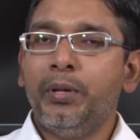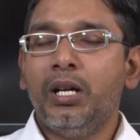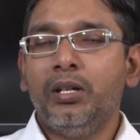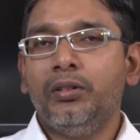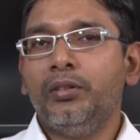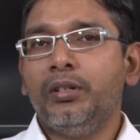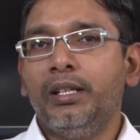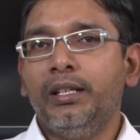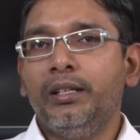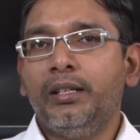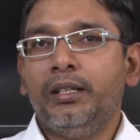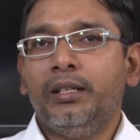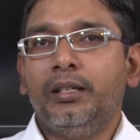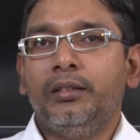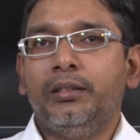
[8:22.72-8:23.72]

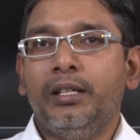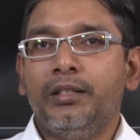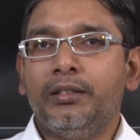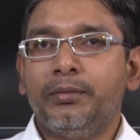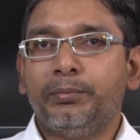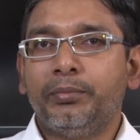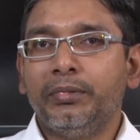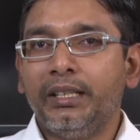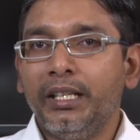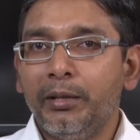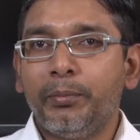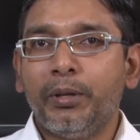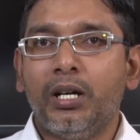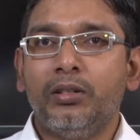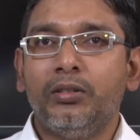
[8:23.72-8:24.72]
particulate, uh, their,
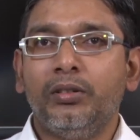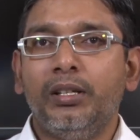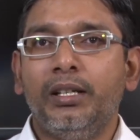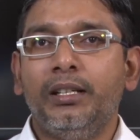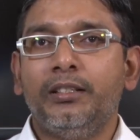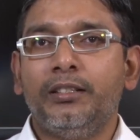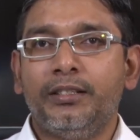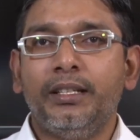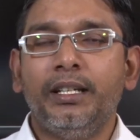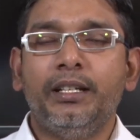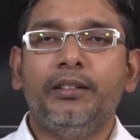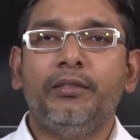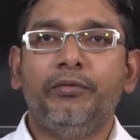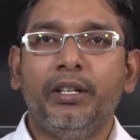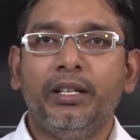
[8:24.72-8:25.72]
their particulate
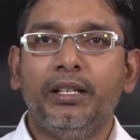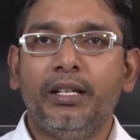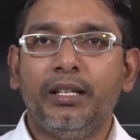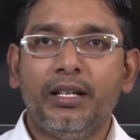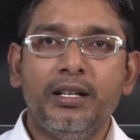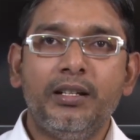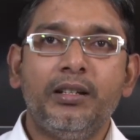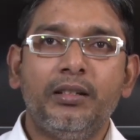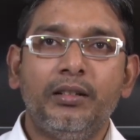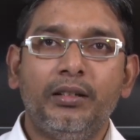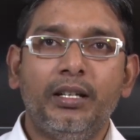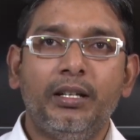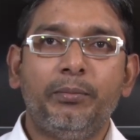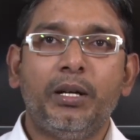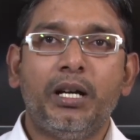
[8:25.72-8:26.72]
state, when they crushed
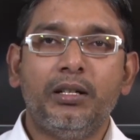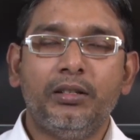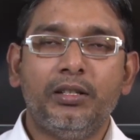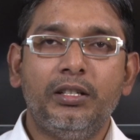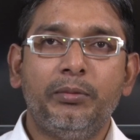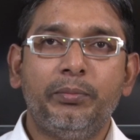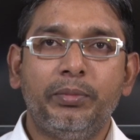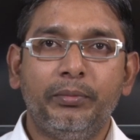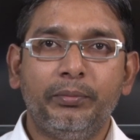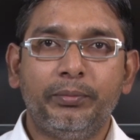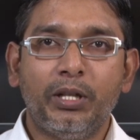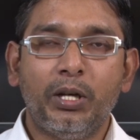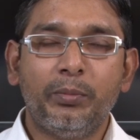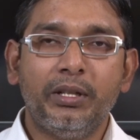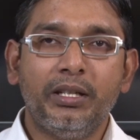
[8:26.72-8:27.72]
their particulate mm,
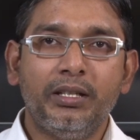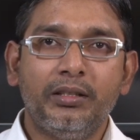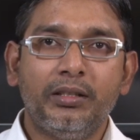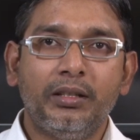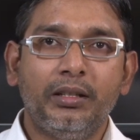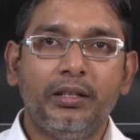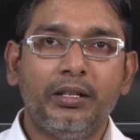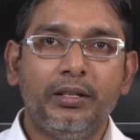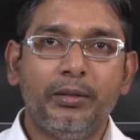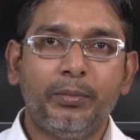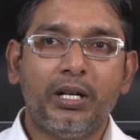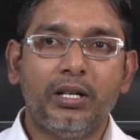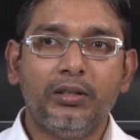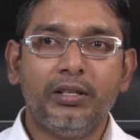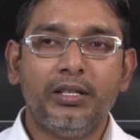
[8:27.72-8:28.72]
properties and the, the
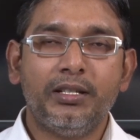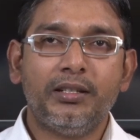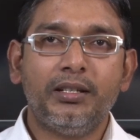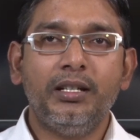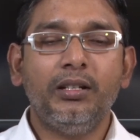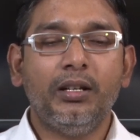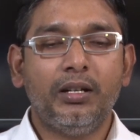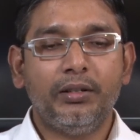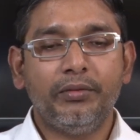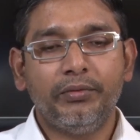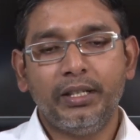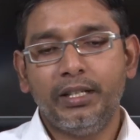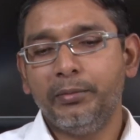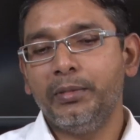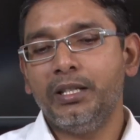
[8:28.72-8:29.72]
particulate state are
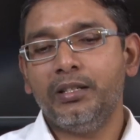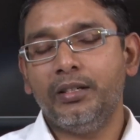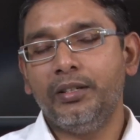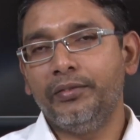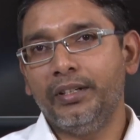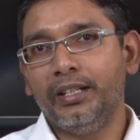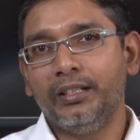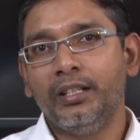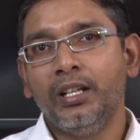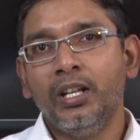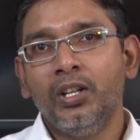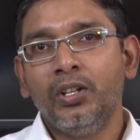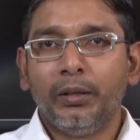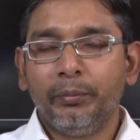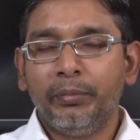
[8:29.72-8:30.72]
very much different.
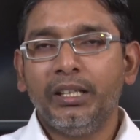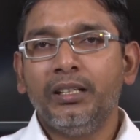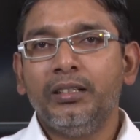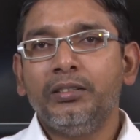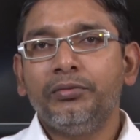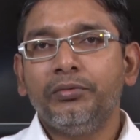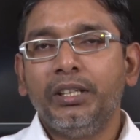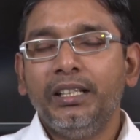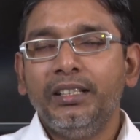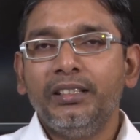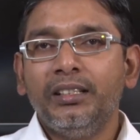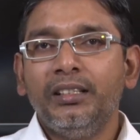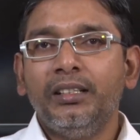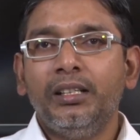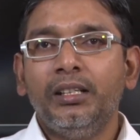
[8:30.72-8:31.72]
Uh, because in
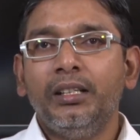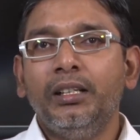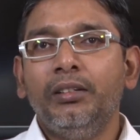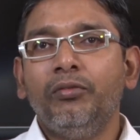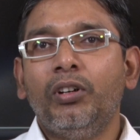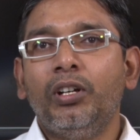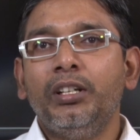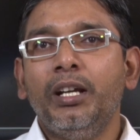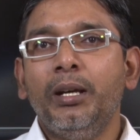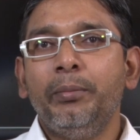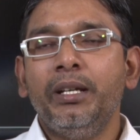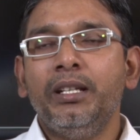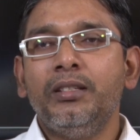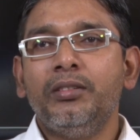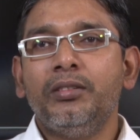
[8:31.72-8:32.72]
general, in what
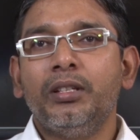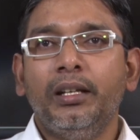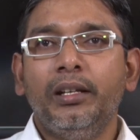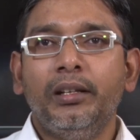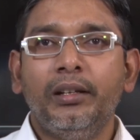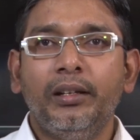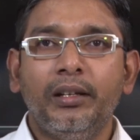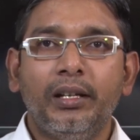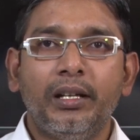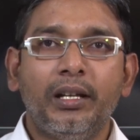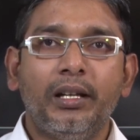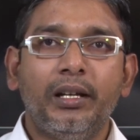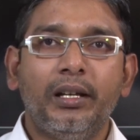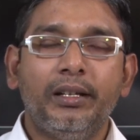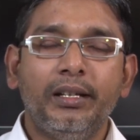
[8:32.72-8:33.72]
happens in
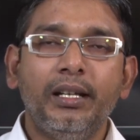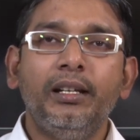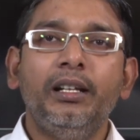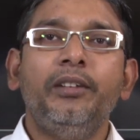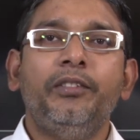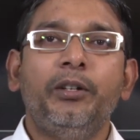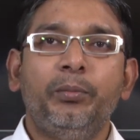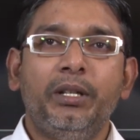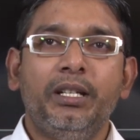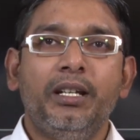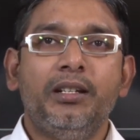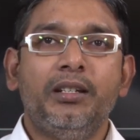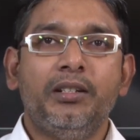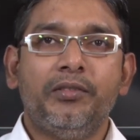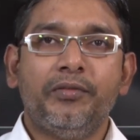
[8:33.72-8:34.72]
real life
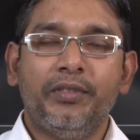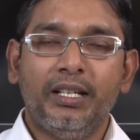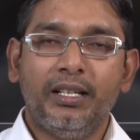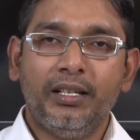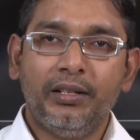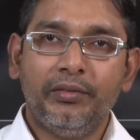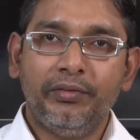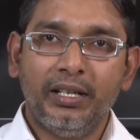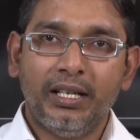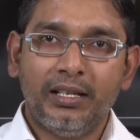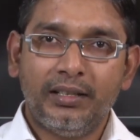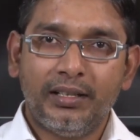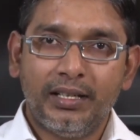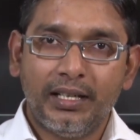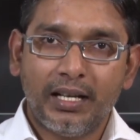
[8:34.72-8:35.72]
applications, whether we
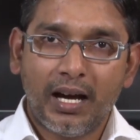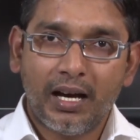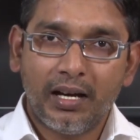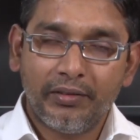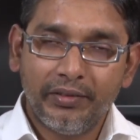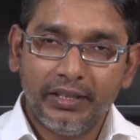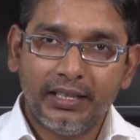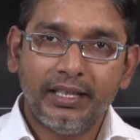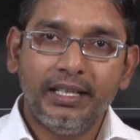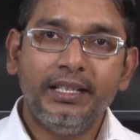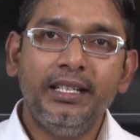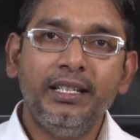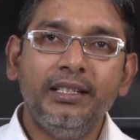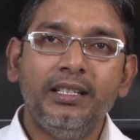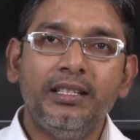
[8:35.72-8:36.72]
are, are we
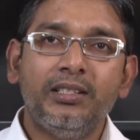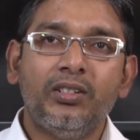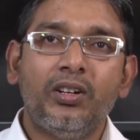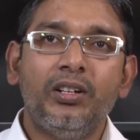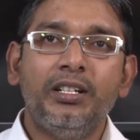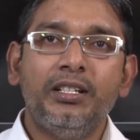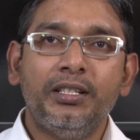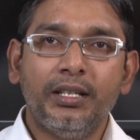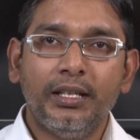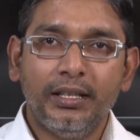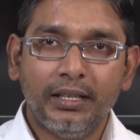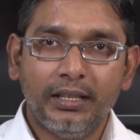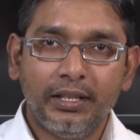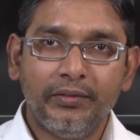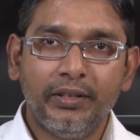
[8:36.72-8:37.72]
treating these solids
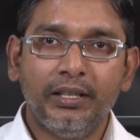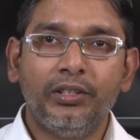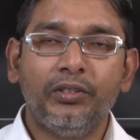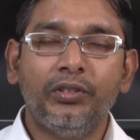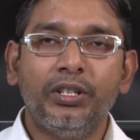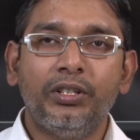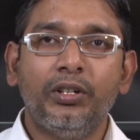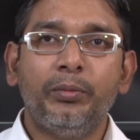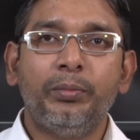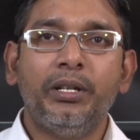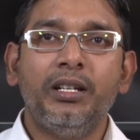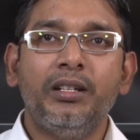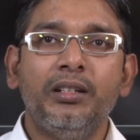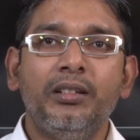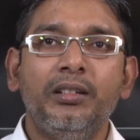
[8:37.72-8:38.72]
in a given unit
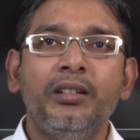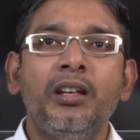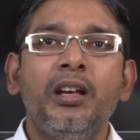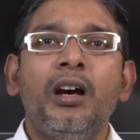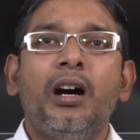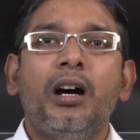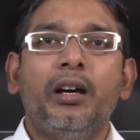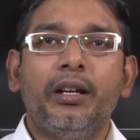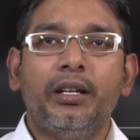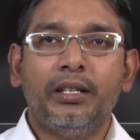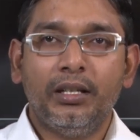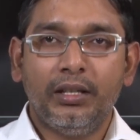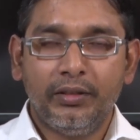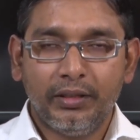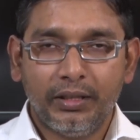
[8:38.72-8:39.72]
operation or a
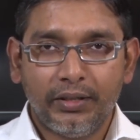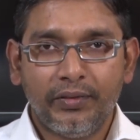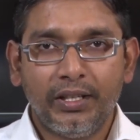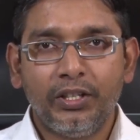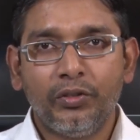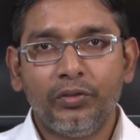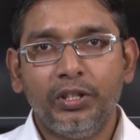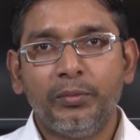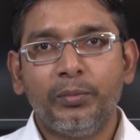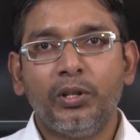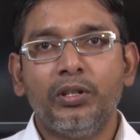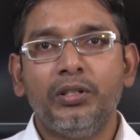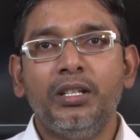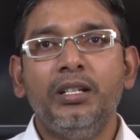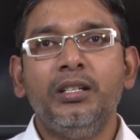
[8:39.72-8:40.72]
given unit
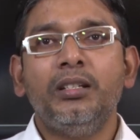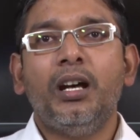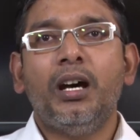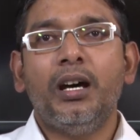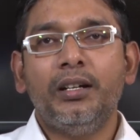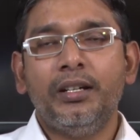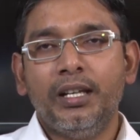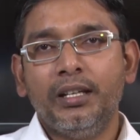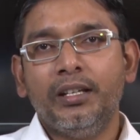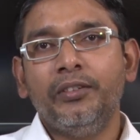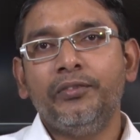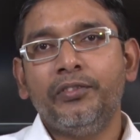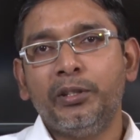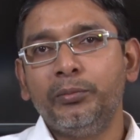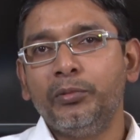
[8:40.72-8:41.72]
process or
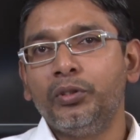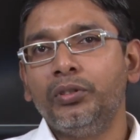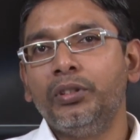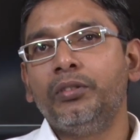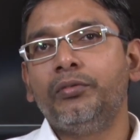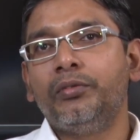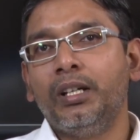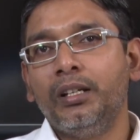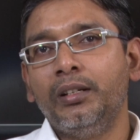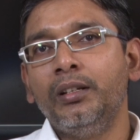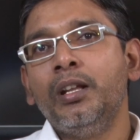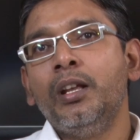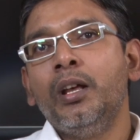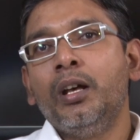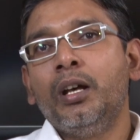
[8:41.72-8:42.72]
taking from unit one
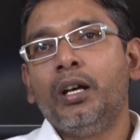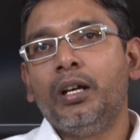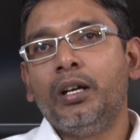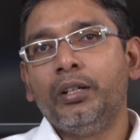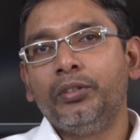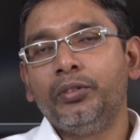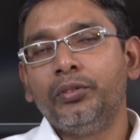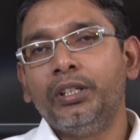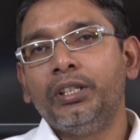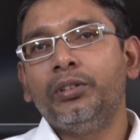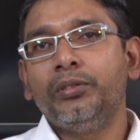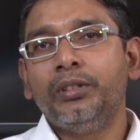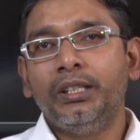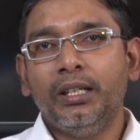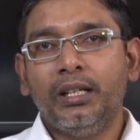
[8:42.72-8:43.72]
uh, unit
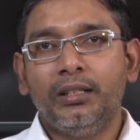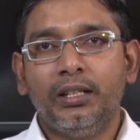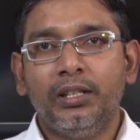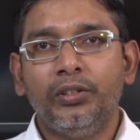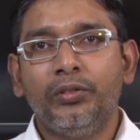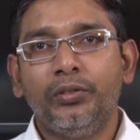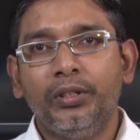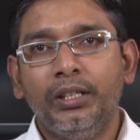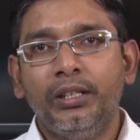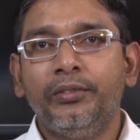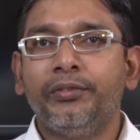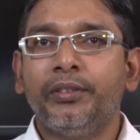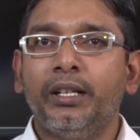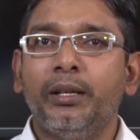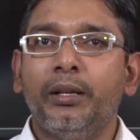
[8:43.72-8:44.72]
to the other
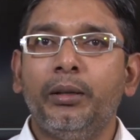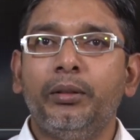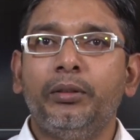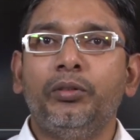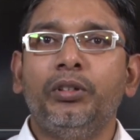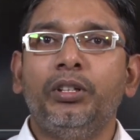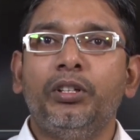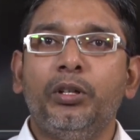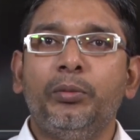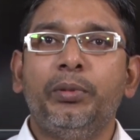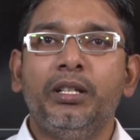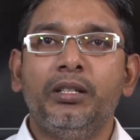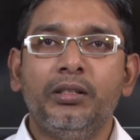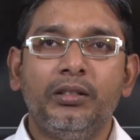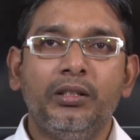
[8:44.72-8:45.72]
unit for a unit
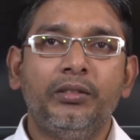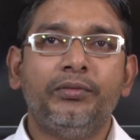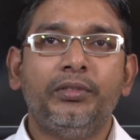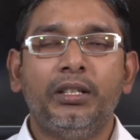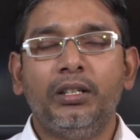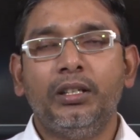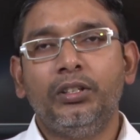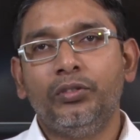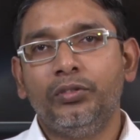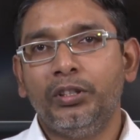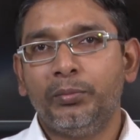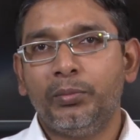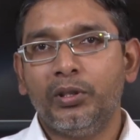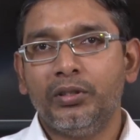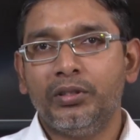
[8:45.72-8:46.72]
operation or for a
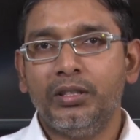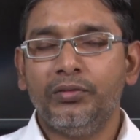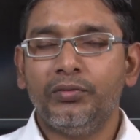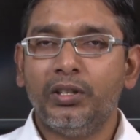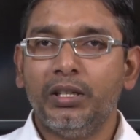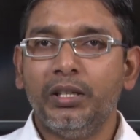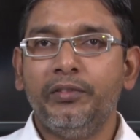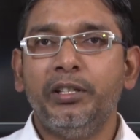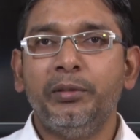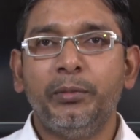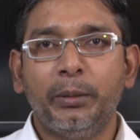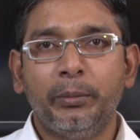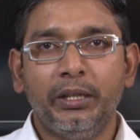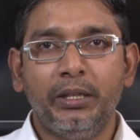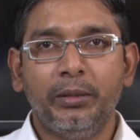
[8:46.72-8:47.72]
unit process whatever
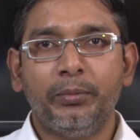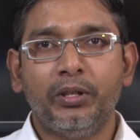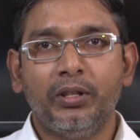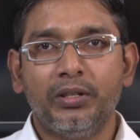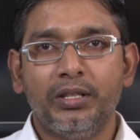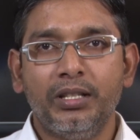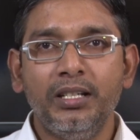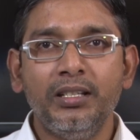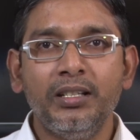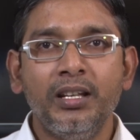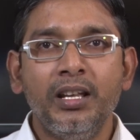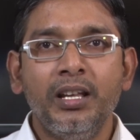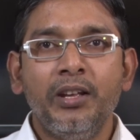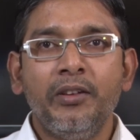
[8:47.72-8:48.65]
may be the process